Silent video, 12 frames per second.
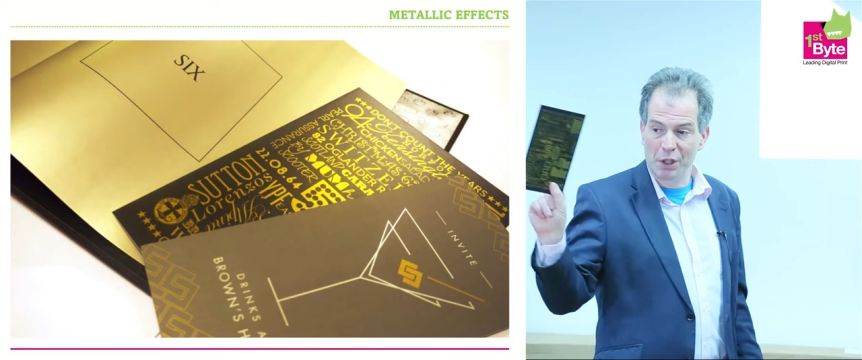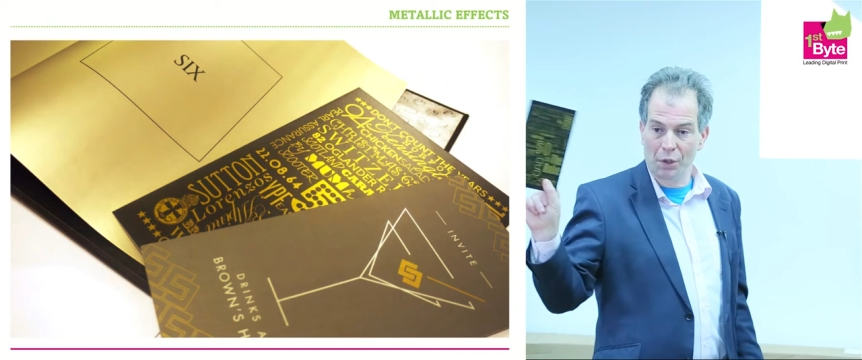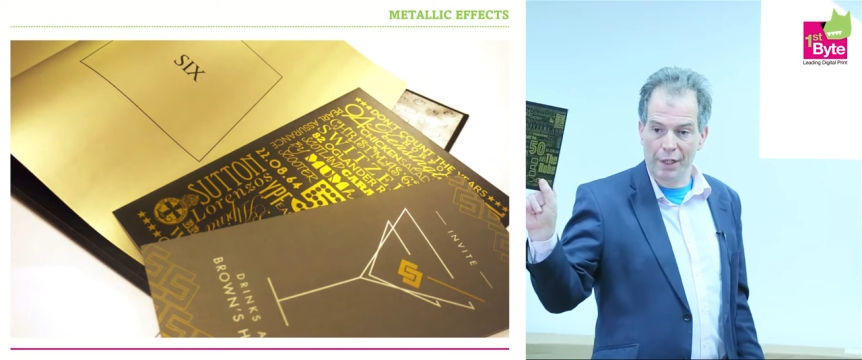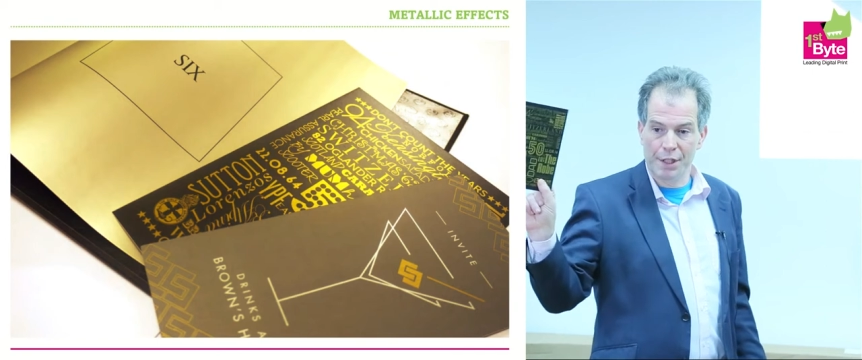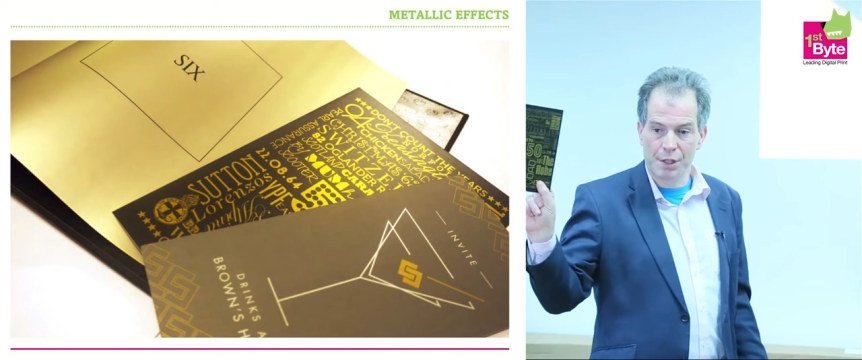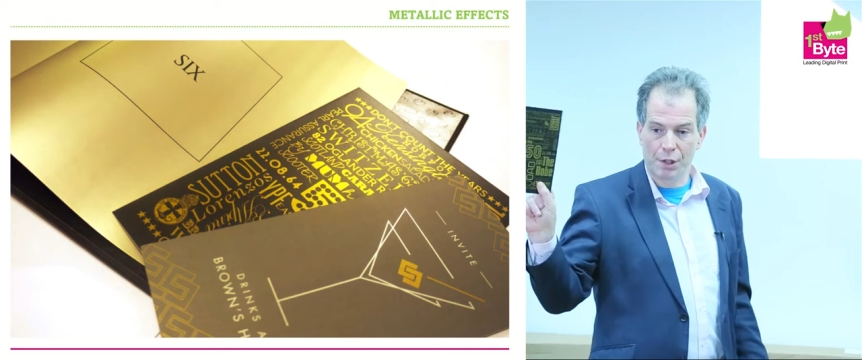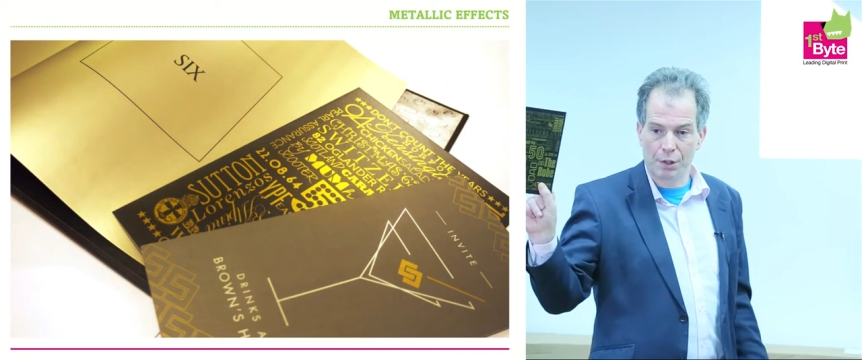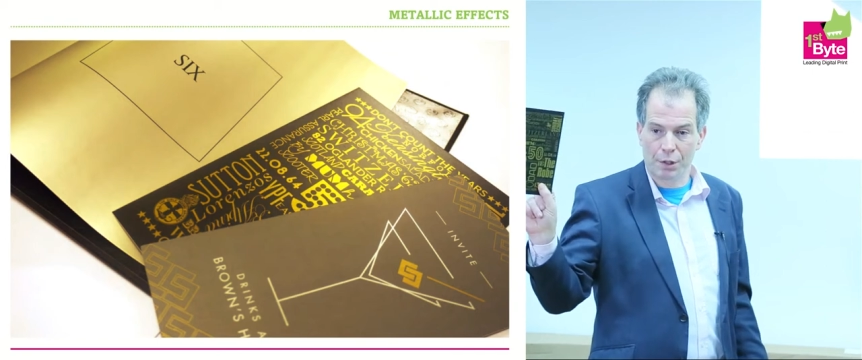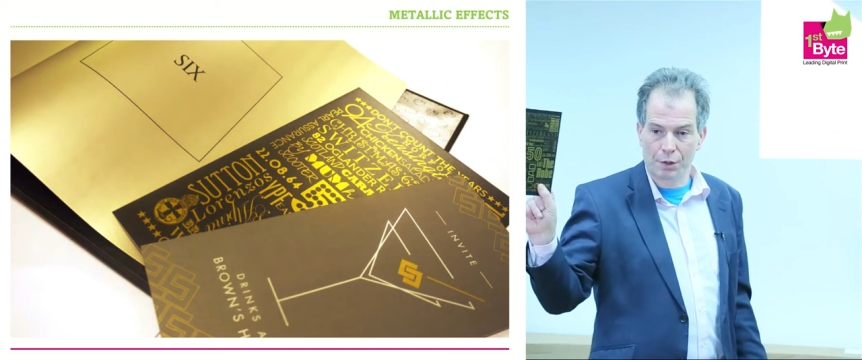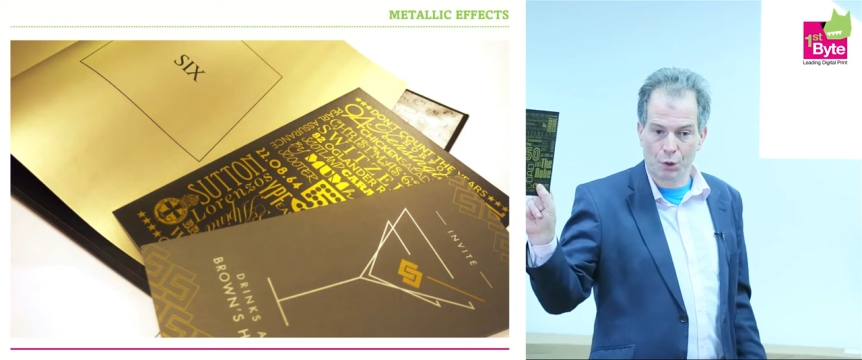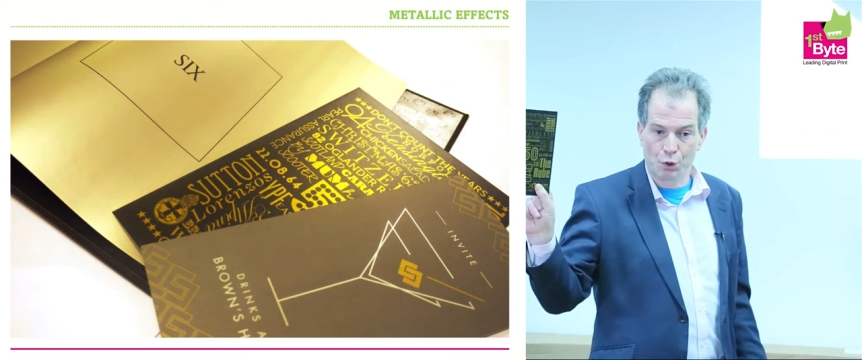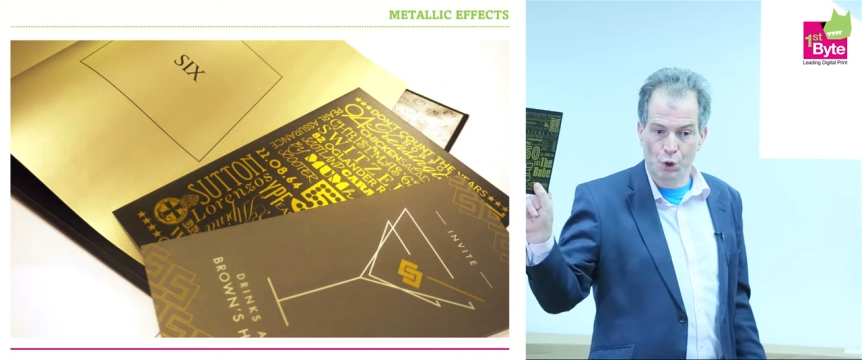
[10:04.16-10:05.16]
be honest,
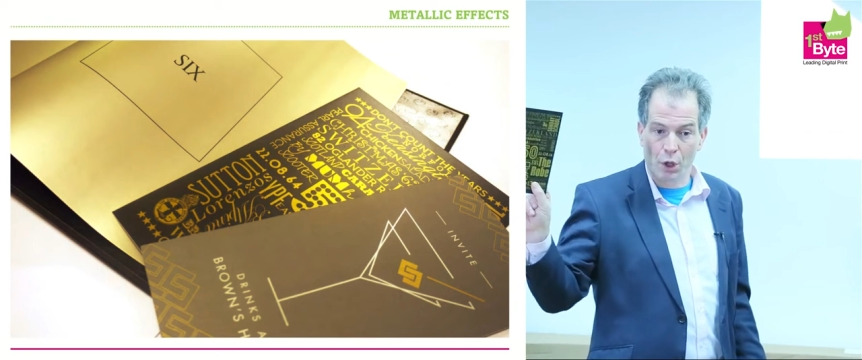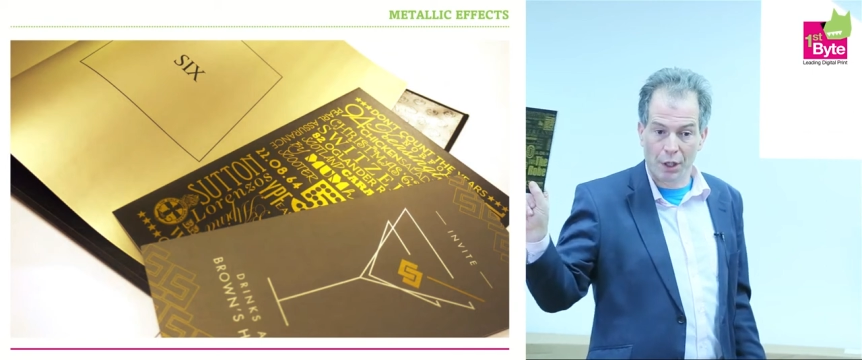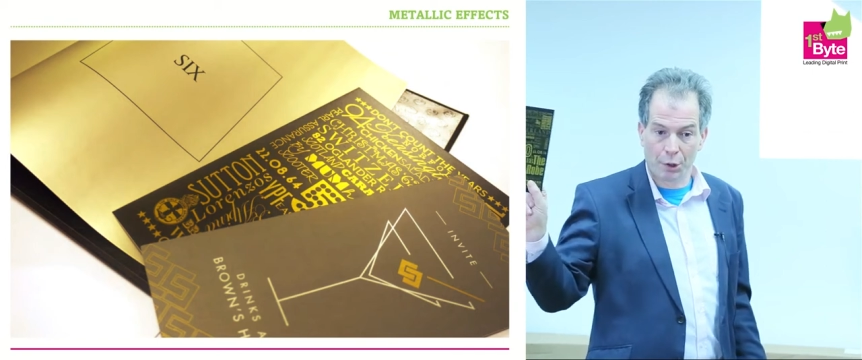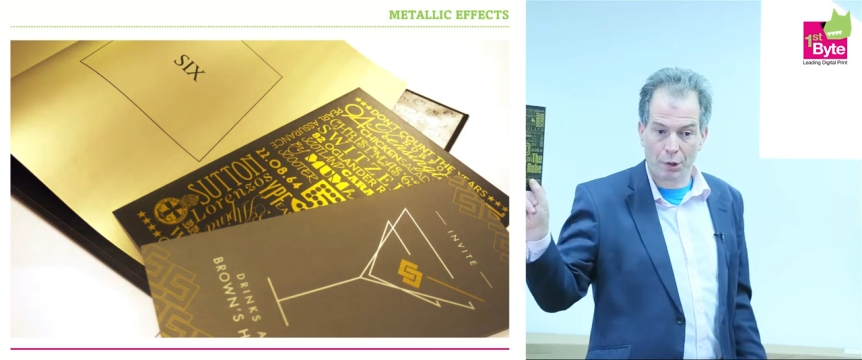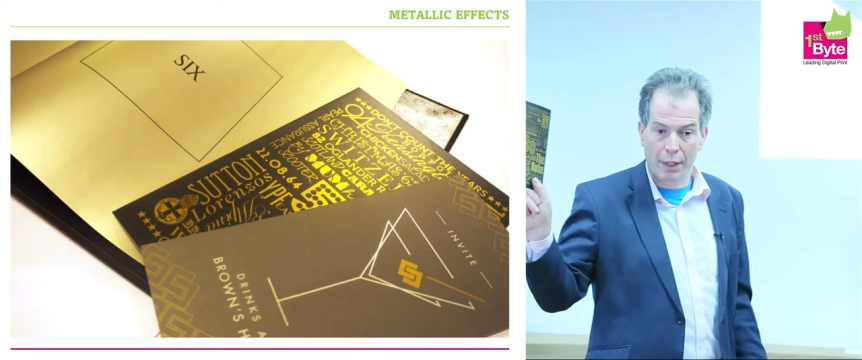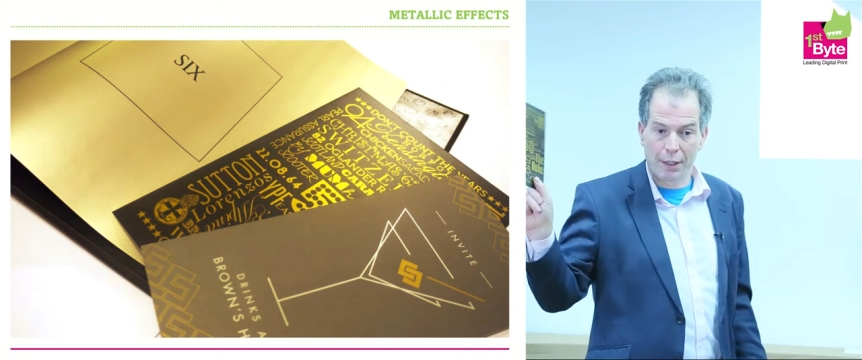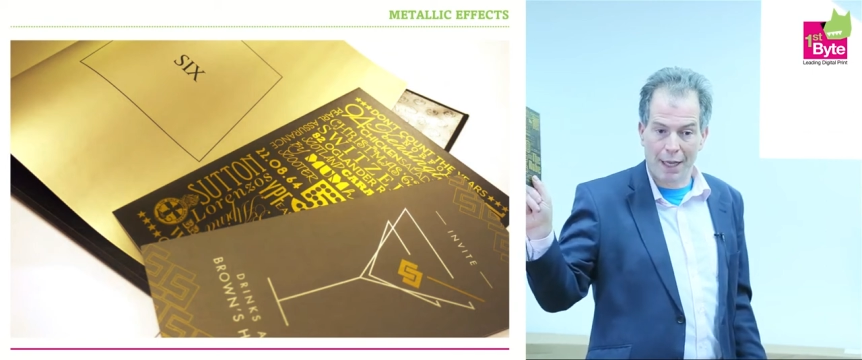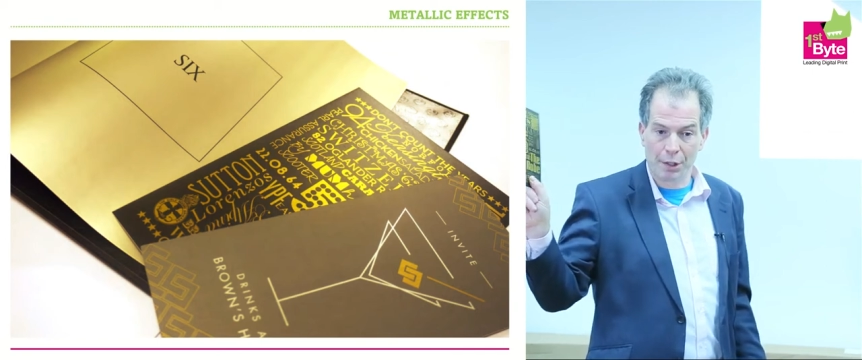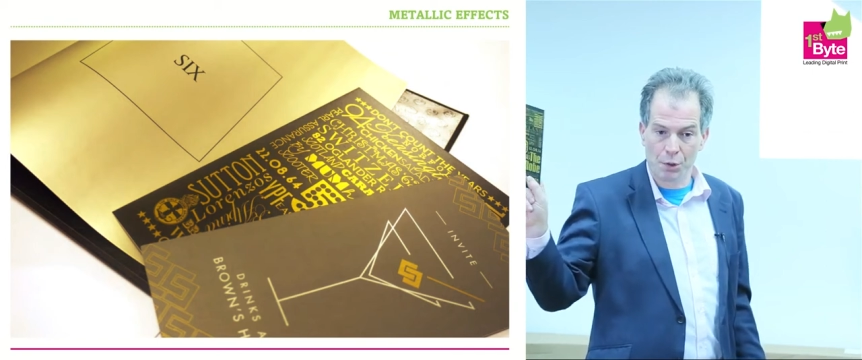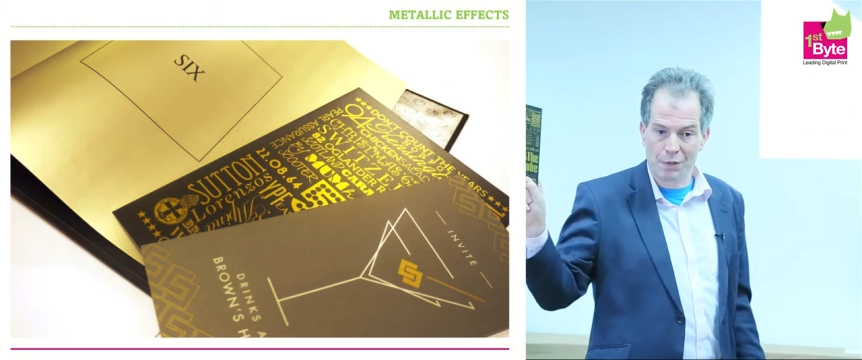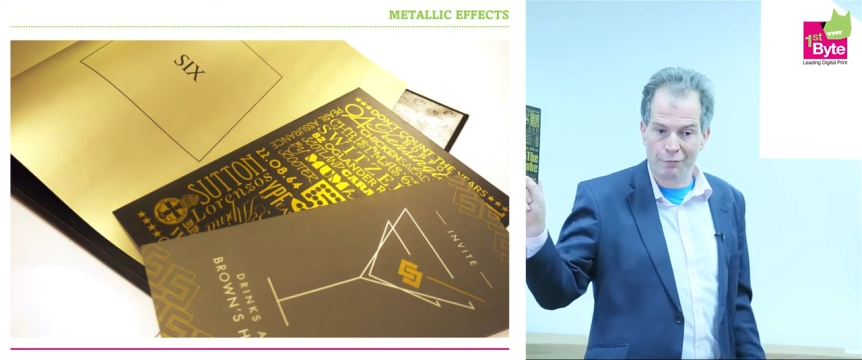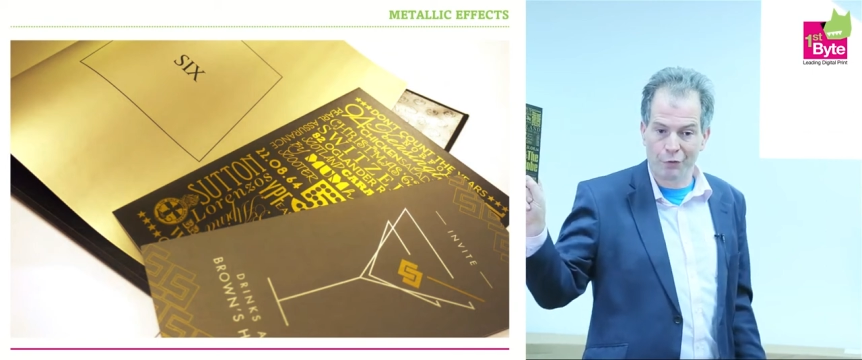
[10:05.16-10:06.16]
to try and create that
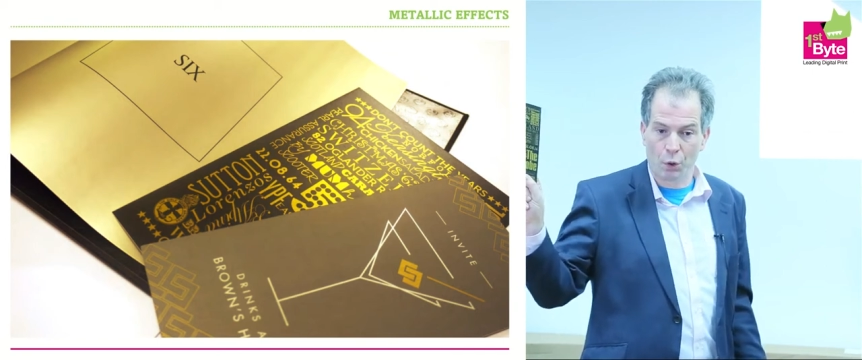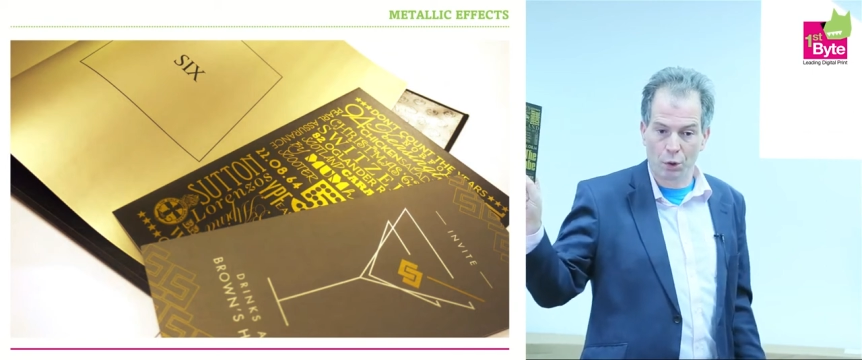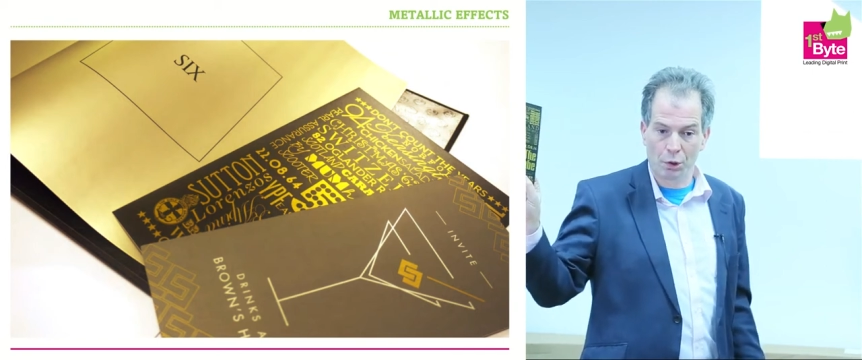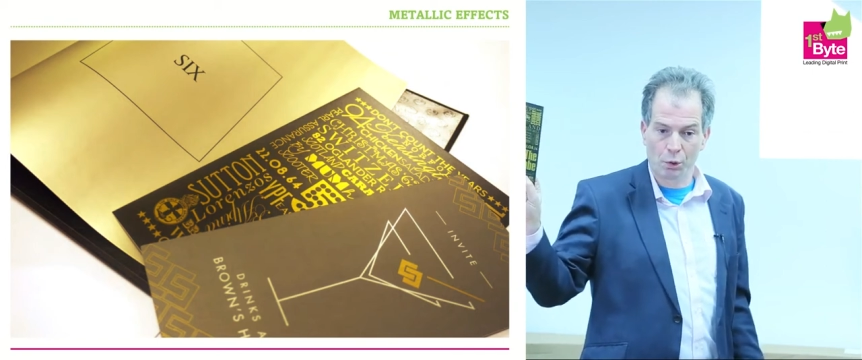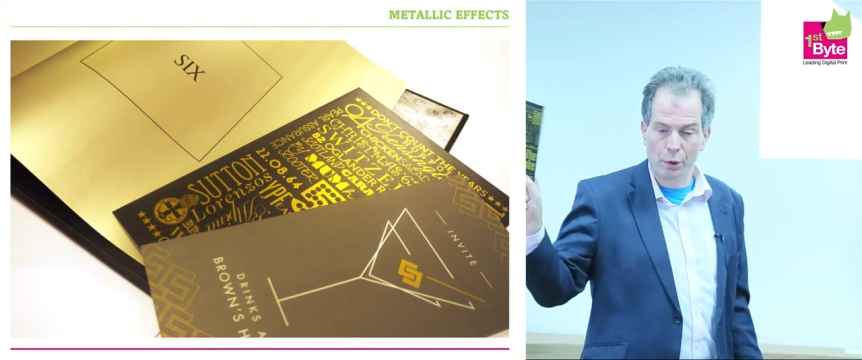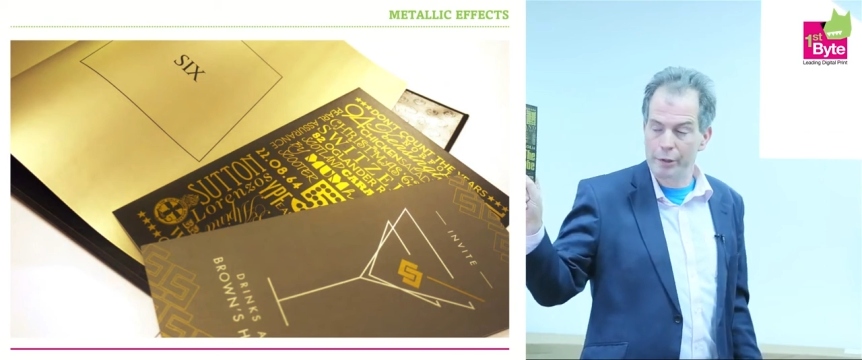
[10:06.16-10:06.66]
using foil